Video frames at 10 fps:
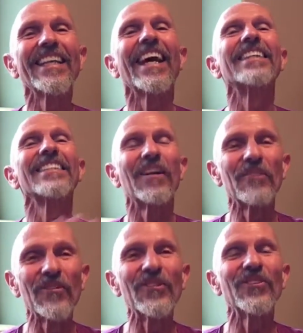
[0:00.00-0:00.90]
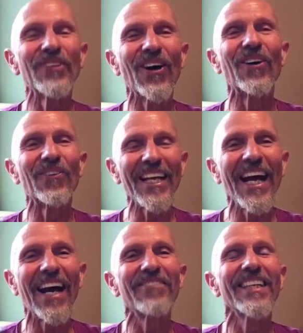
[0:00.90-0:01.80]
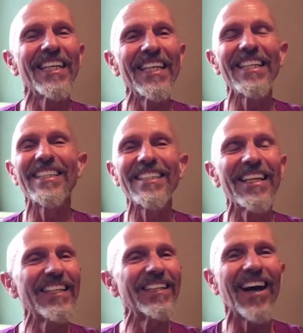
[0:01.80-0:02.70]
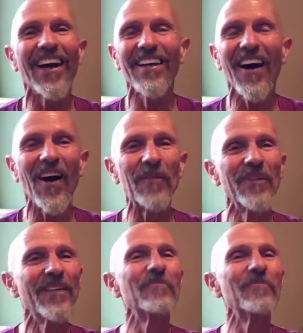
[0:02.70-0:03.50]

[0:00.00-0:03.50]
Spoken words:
And some of you know we have the GitaStudy.com.